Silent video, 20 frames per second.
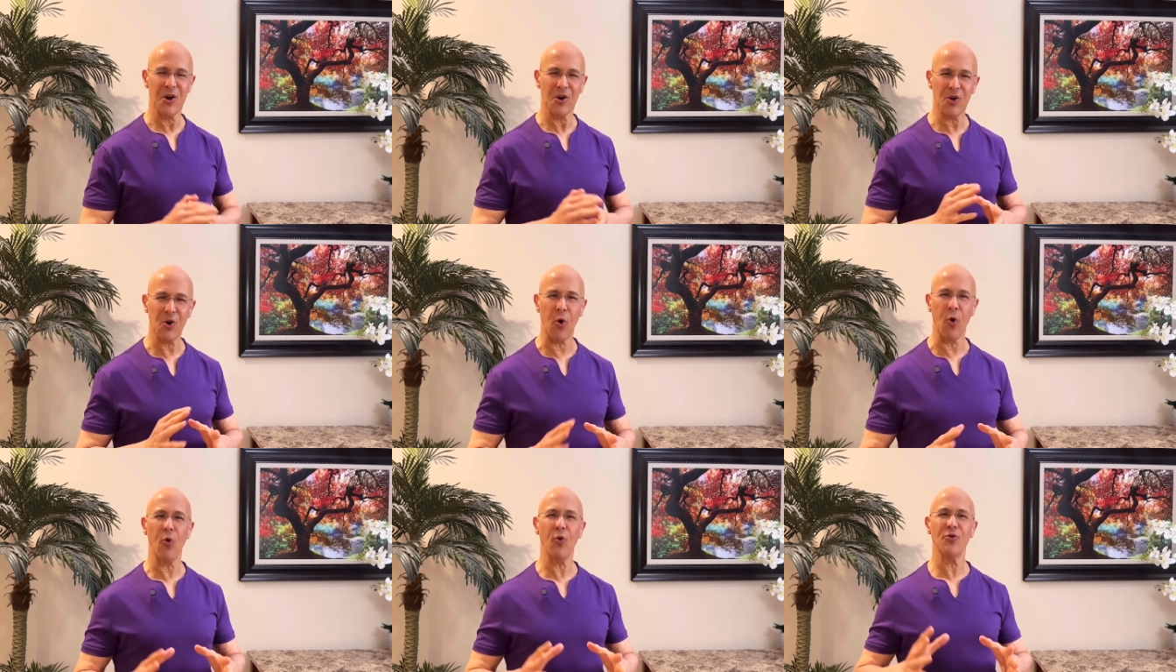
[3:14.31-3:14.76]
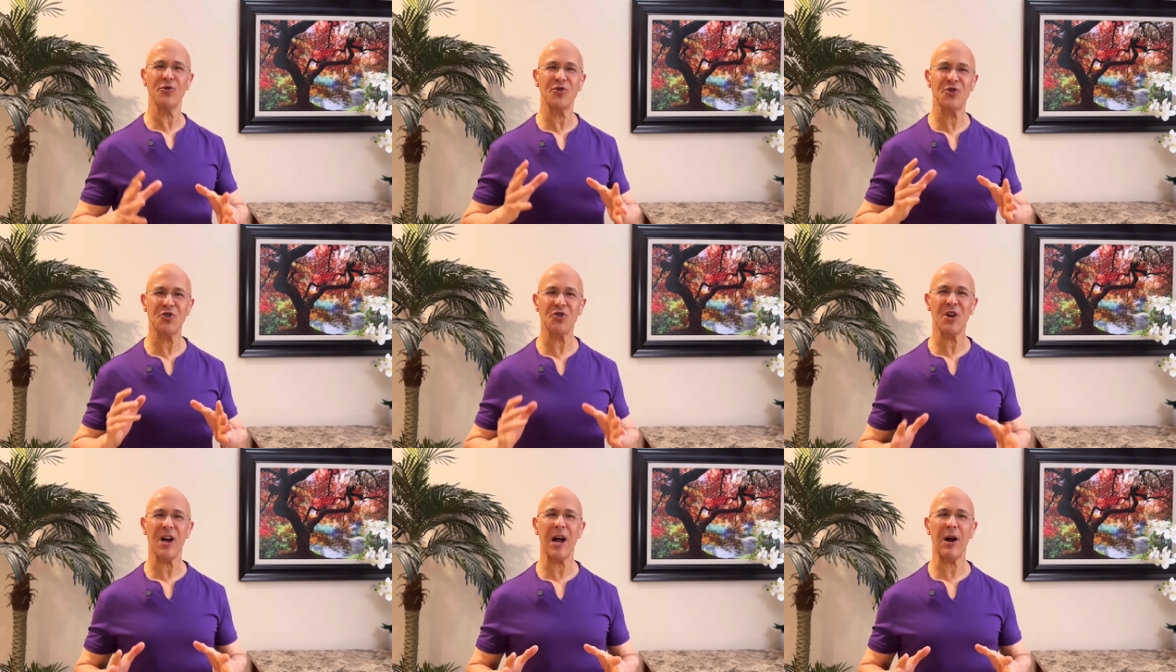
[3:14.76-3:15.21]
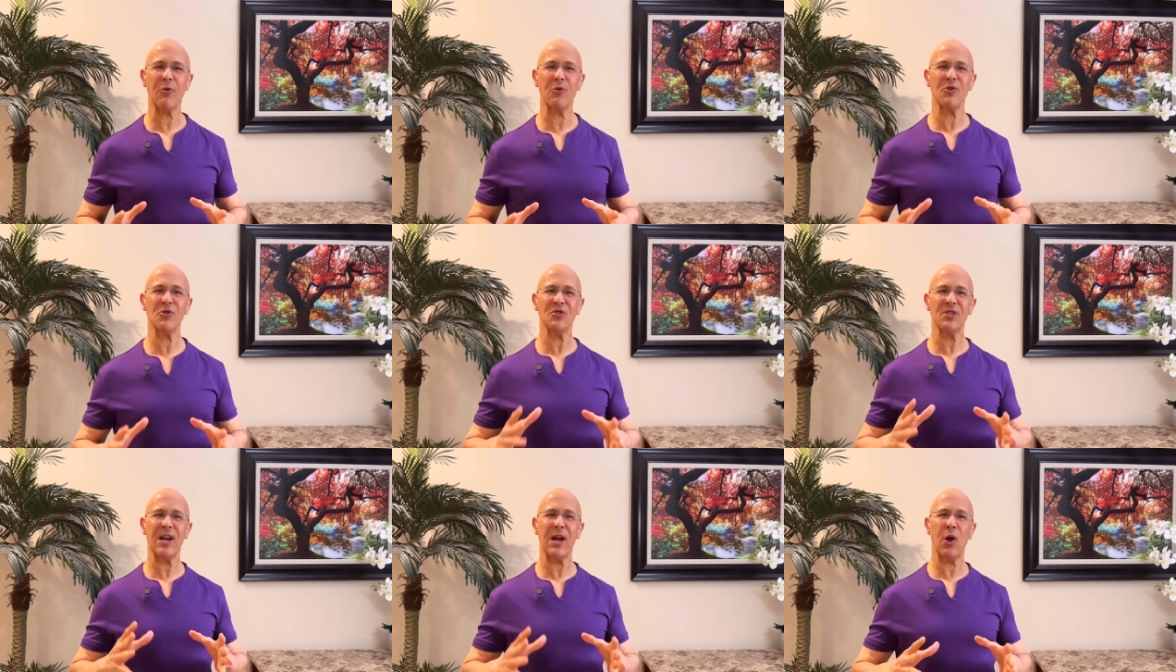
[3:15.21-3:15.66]
Cold
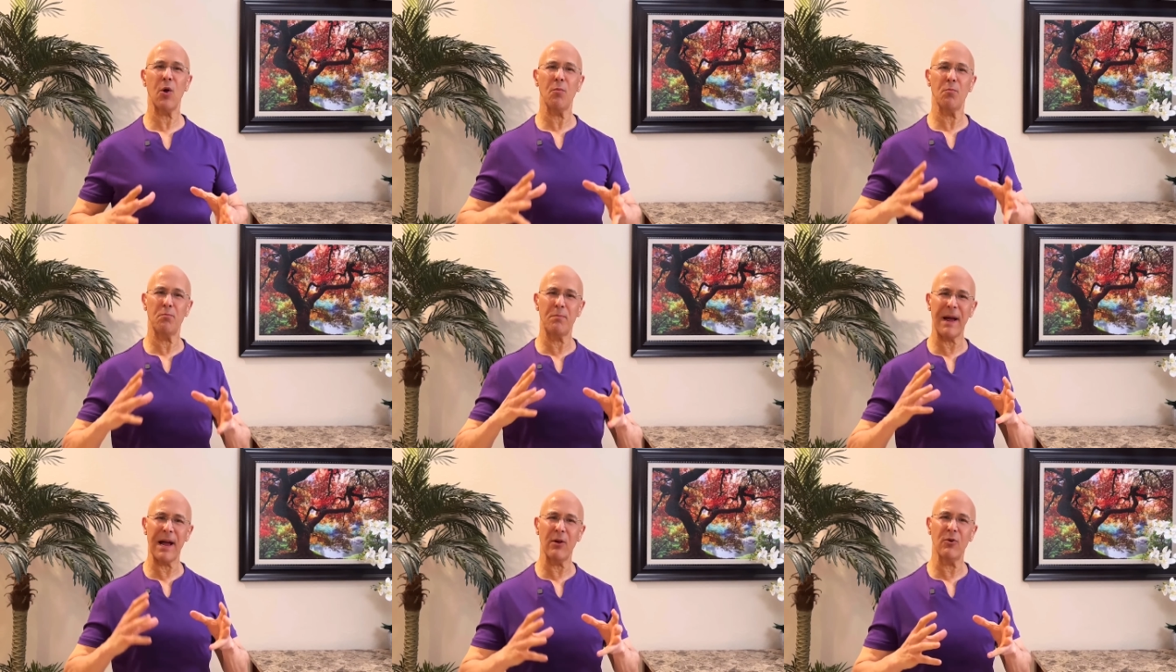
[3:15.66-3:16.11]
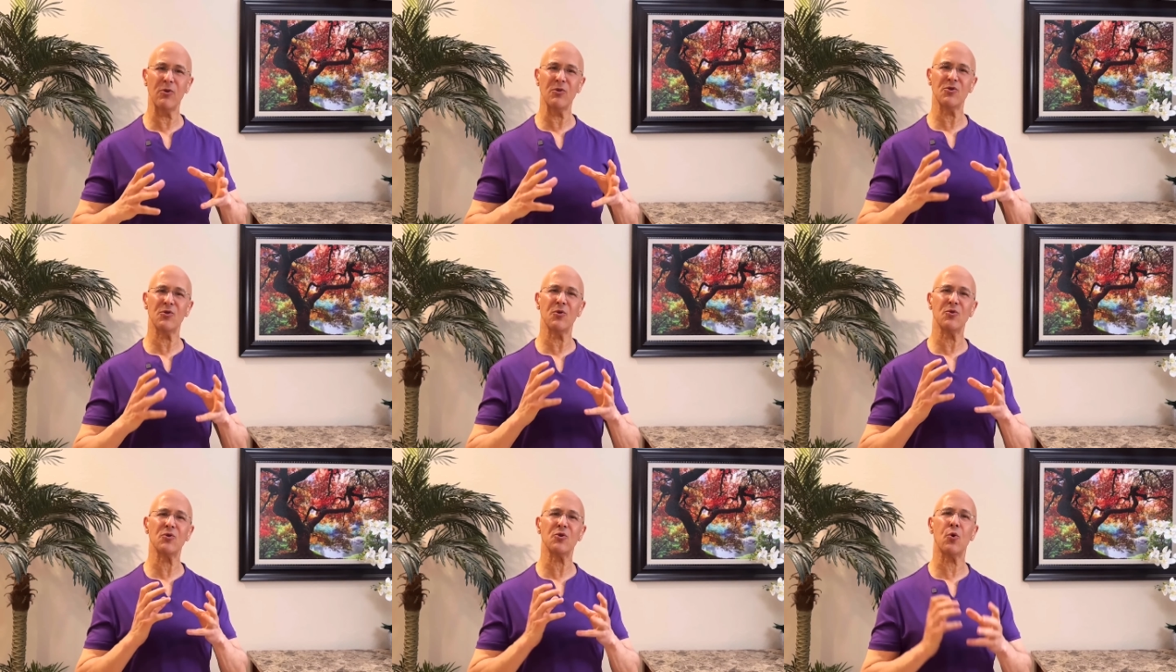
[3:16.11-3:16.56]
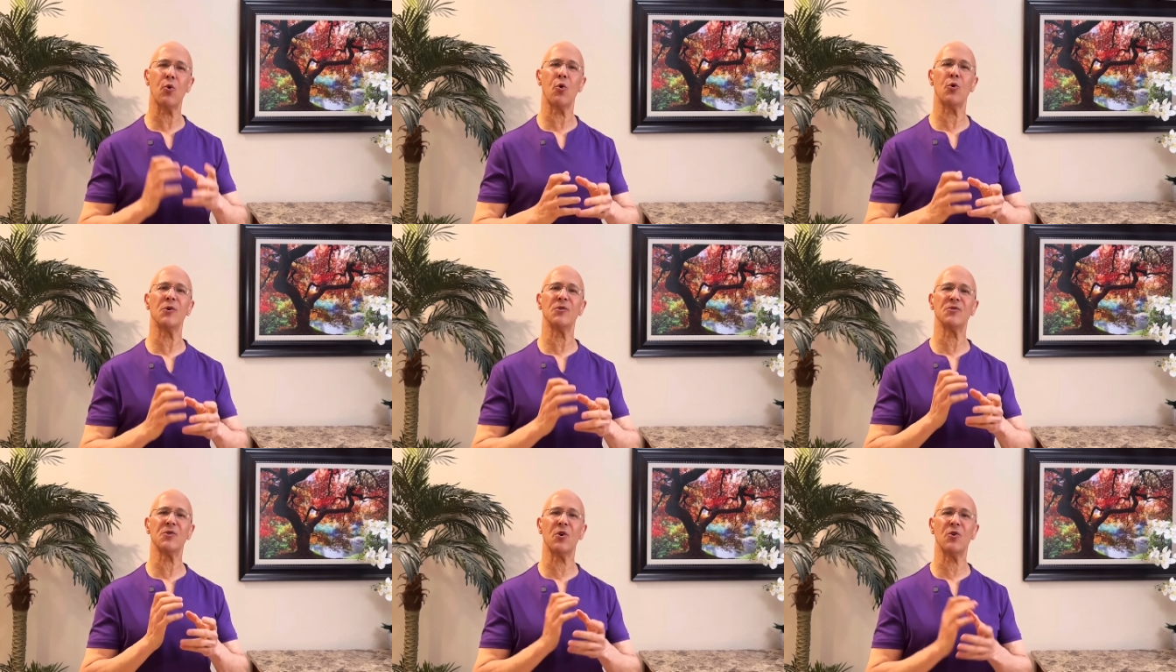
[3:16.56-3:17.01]
showers help balance those
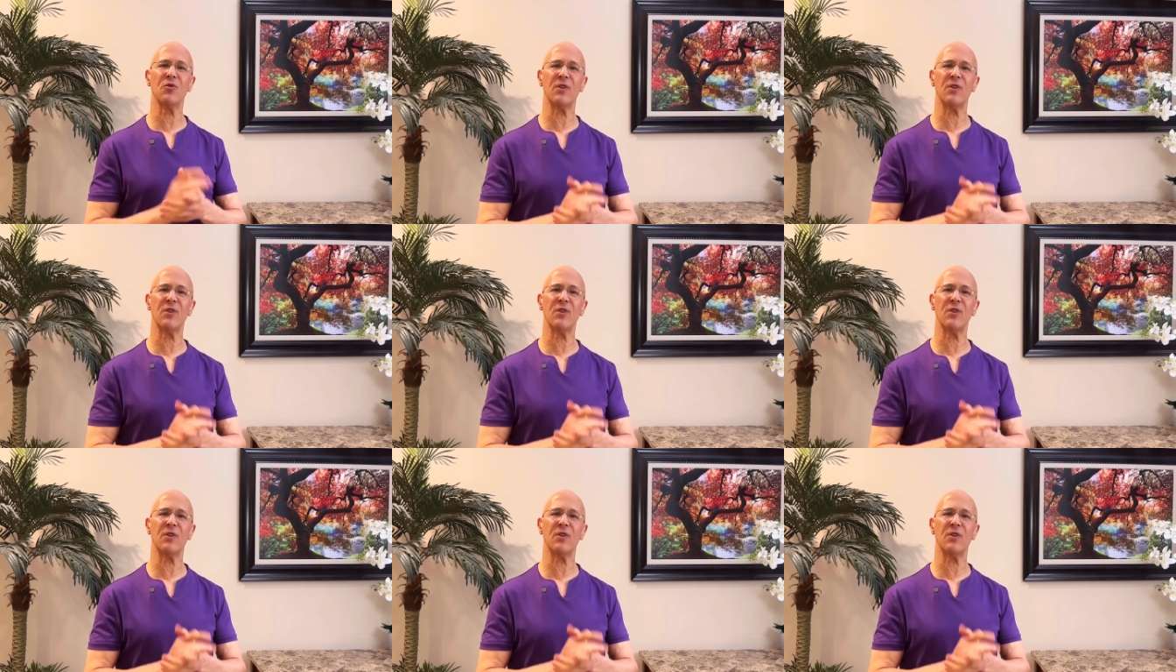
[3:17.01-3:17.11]
cortisol